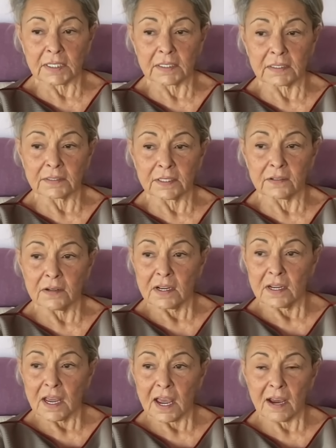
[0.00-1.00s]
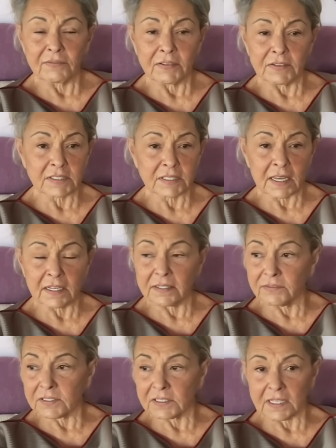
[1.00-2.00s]
And, you know, half of us
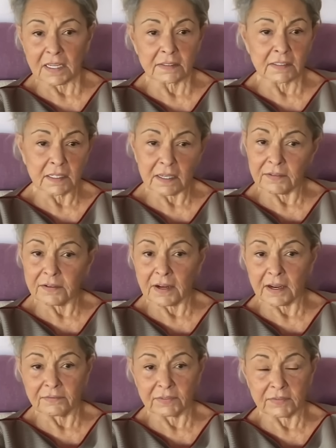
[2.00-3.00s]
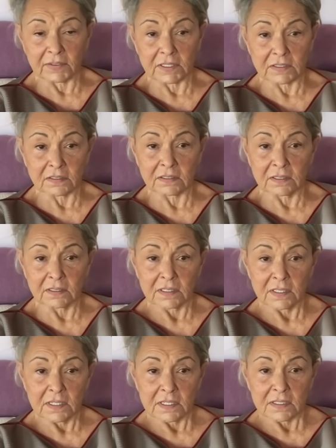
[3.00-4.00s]
can't even stand the other half of us.
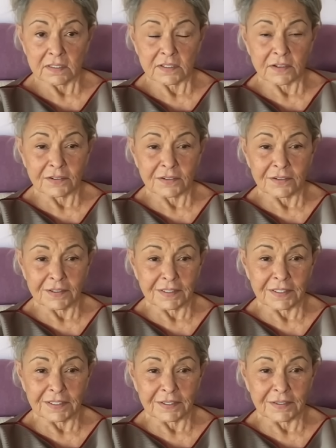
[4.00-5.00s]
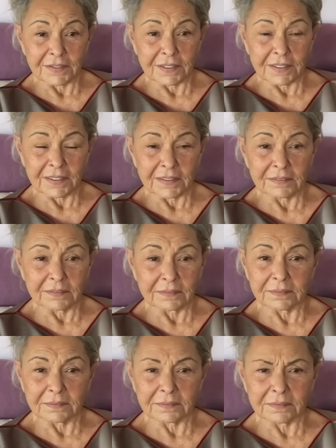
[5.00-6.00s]
Yeah. So, you know, uh,
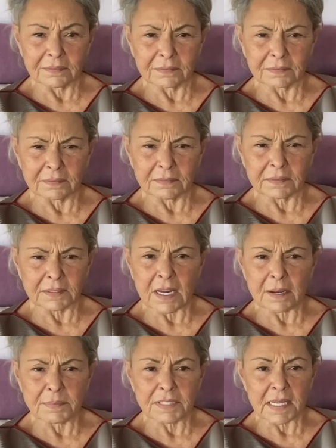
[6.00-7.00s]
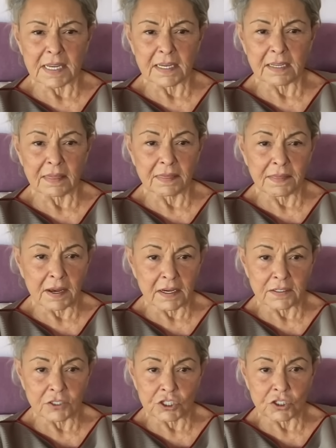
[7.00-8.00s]
stop saying
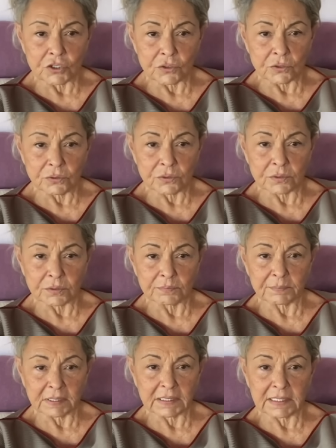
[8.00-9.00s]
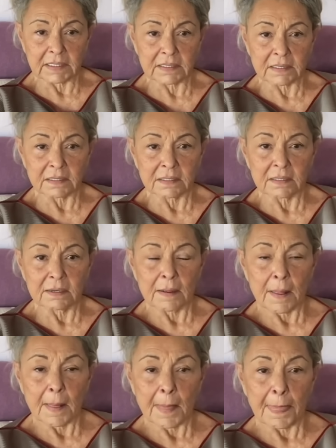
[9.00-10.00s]
the Jews, please.
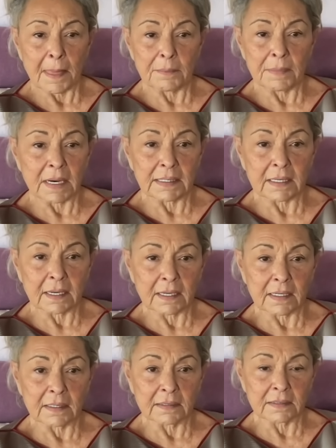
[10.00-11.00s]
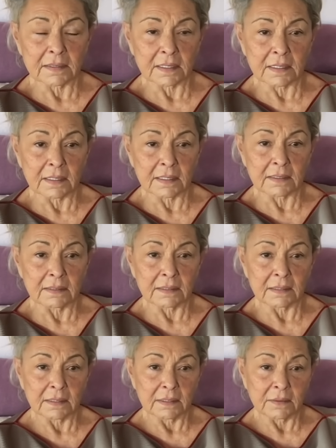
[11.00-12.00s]
There are many kinds, and
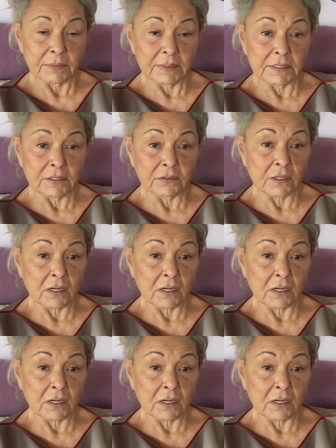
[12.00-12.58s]
we don't.